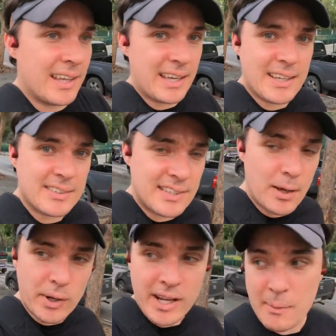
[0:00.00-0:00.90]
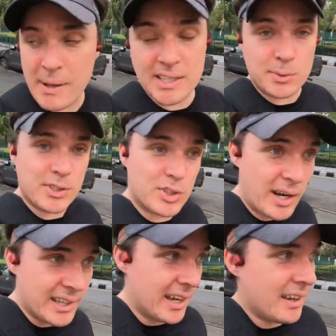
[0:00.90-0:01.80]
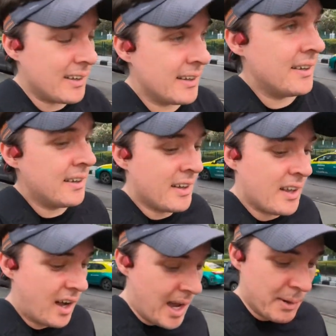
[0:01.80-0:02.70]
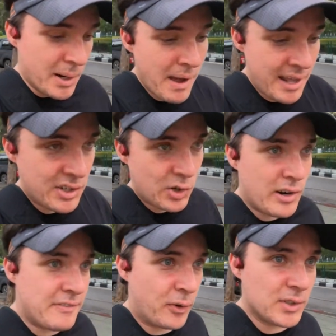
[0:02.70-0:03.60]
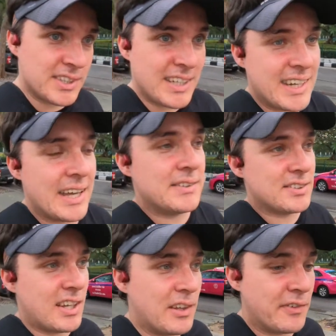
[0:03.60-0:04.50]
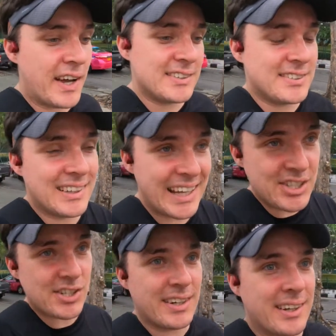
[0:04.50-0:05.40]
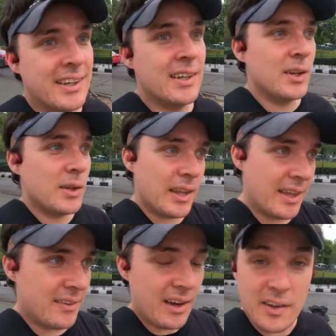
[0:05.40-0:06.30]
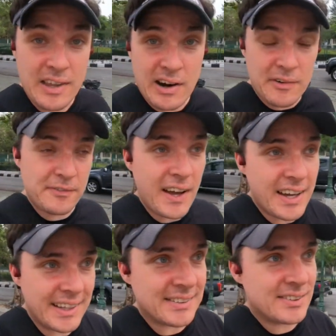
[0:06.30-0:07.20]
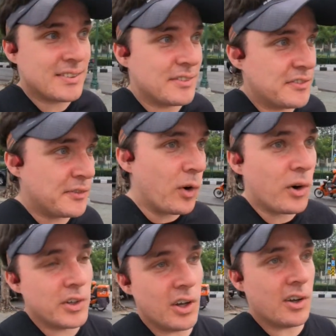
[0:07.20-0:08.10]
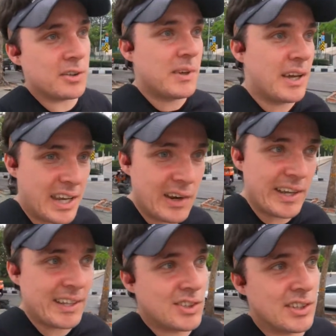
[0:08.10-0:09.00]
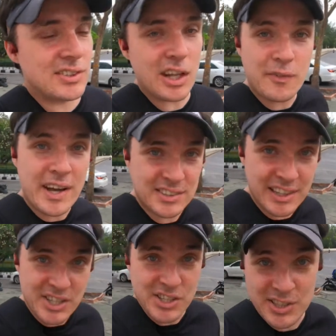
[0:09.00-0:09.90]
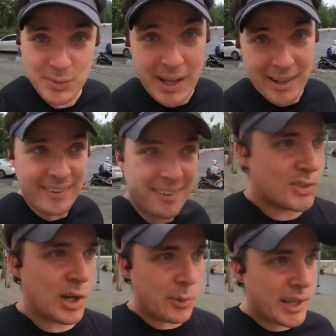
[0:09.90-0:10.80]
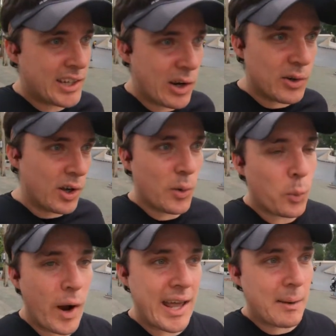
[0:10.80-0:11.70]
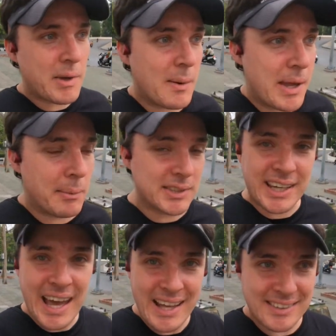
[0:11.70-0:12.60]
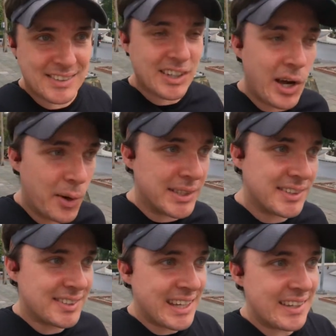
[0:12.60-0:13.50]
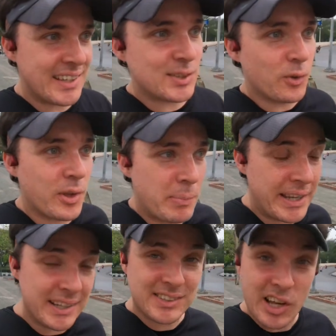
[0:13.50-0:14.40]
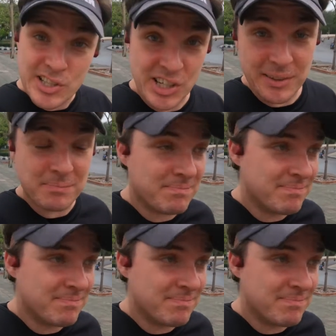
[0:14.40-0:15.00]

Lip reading: is that when I get back to Australia, I'm on a mandatory 14-day self-isolation. There are fines for not adhering to the self-isolation as well. So I really don't know when I'm going to be able to get to go and see this orthopedic surgeon.